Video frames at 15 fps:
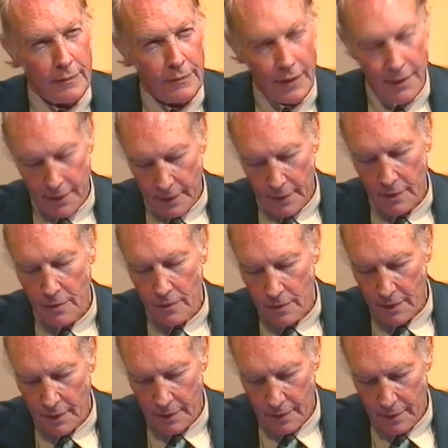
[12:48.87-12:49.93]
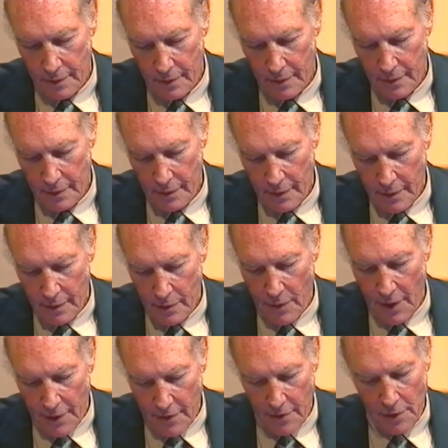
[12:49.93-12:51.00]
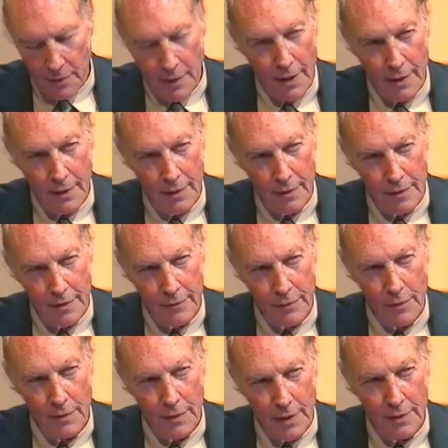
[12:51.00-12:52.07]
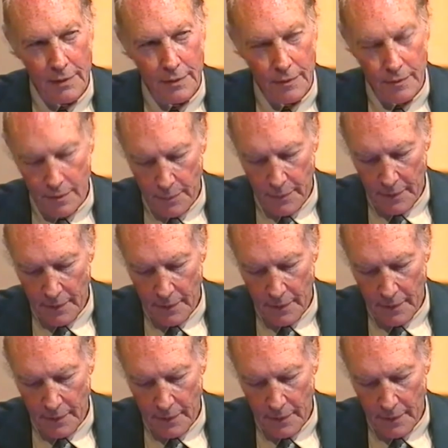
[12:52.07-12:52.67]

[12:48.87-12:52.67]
the Corsican, who had his own ideas of a united Europe?